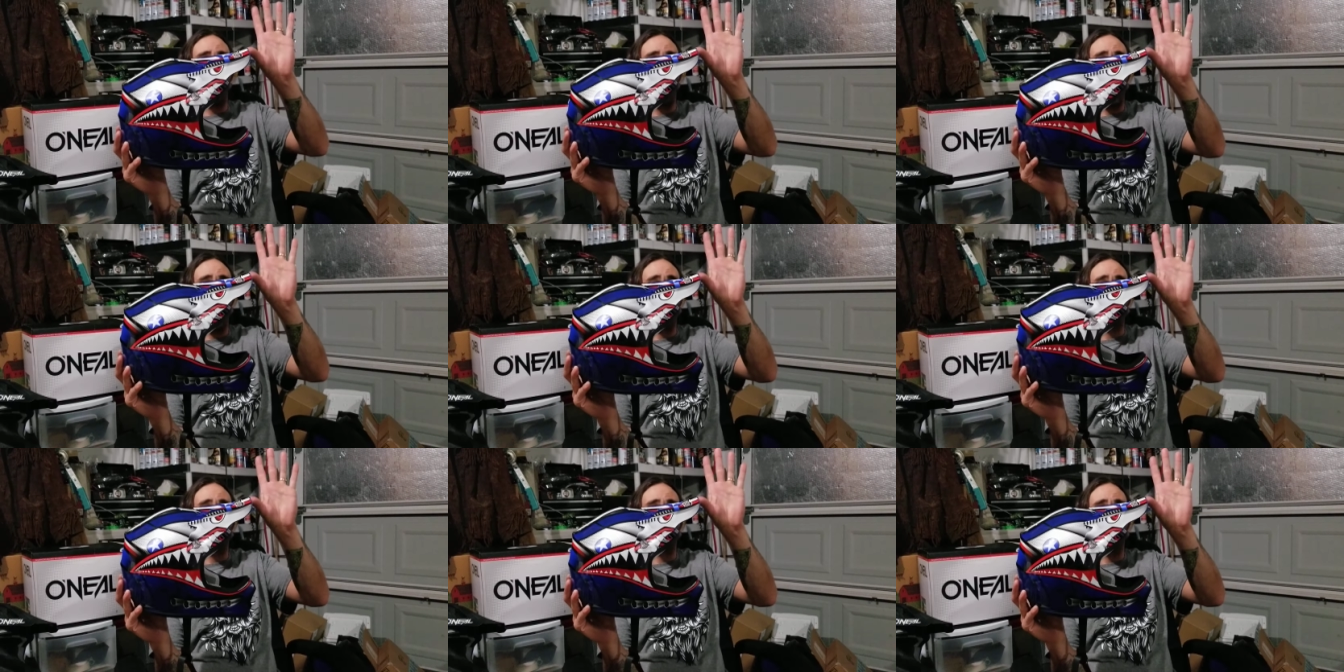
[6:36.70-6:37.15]

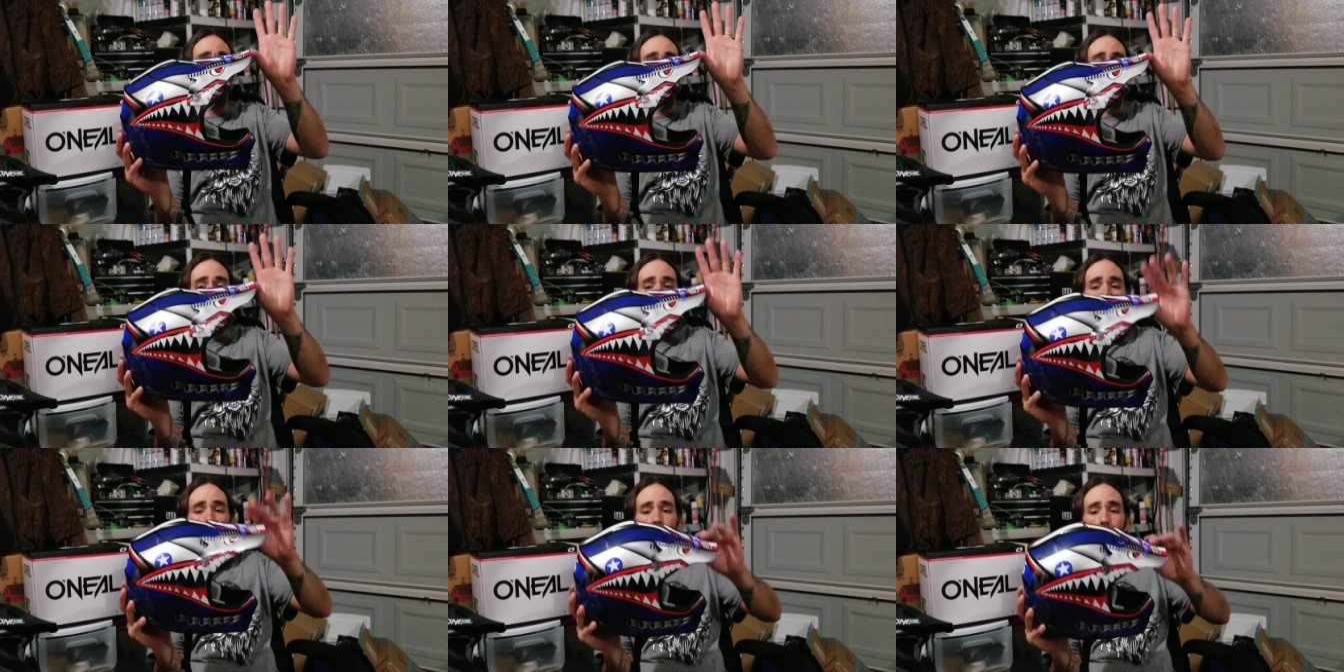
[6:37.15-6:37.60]

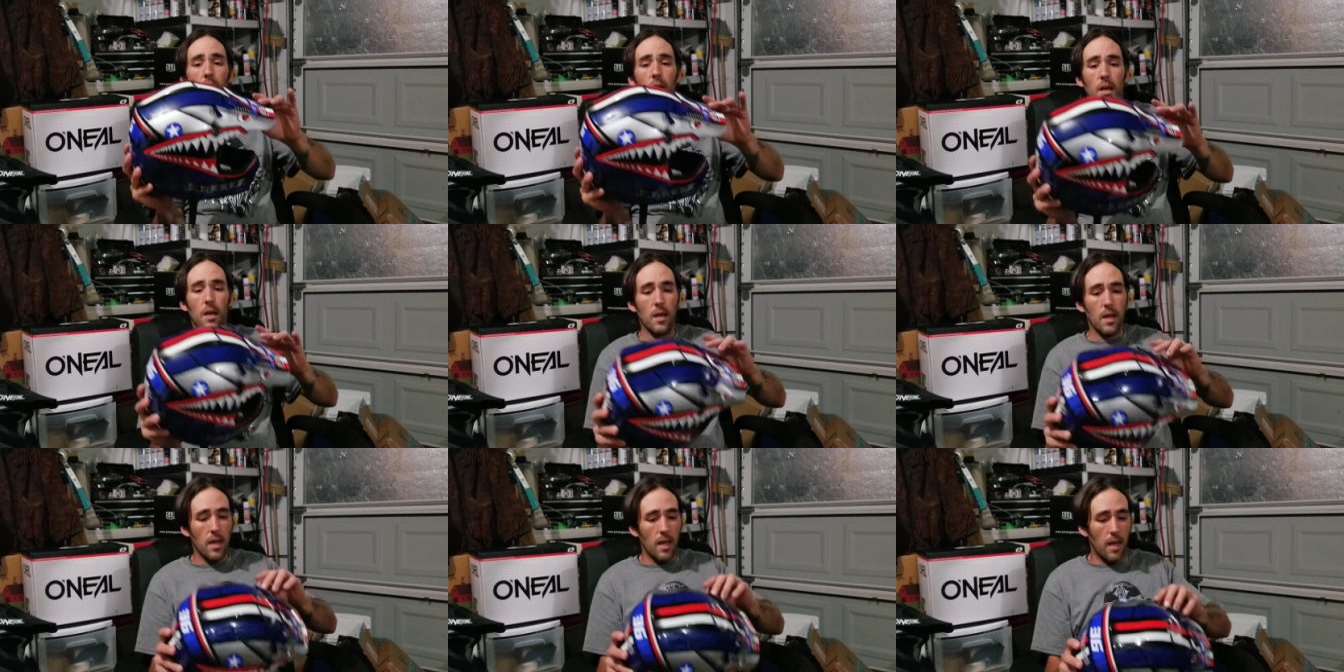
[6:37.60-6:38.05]
actually.
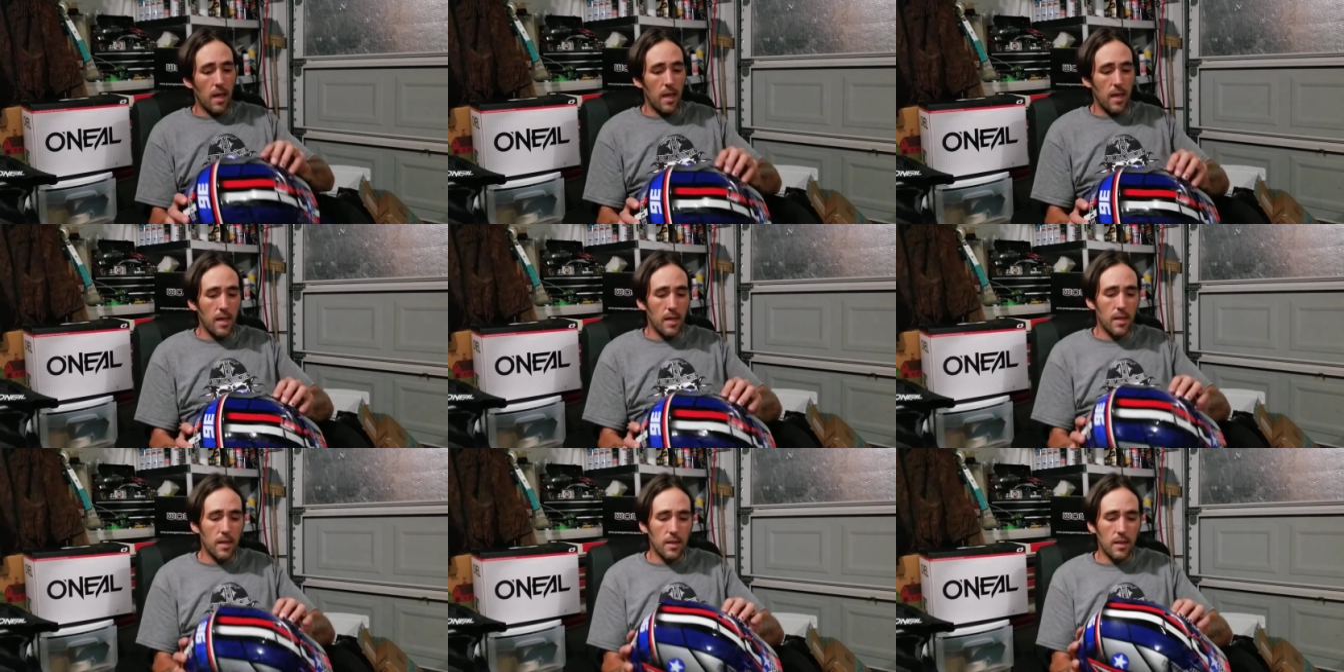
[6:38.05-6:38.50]

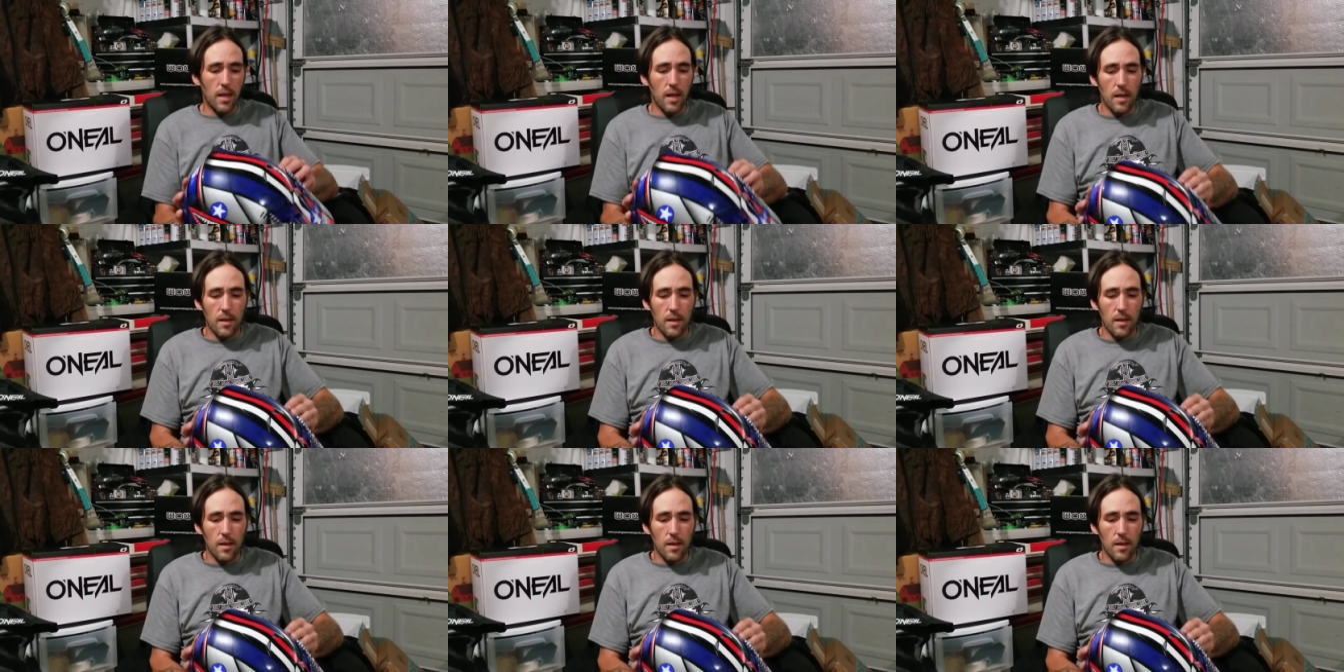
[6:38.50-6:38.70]
And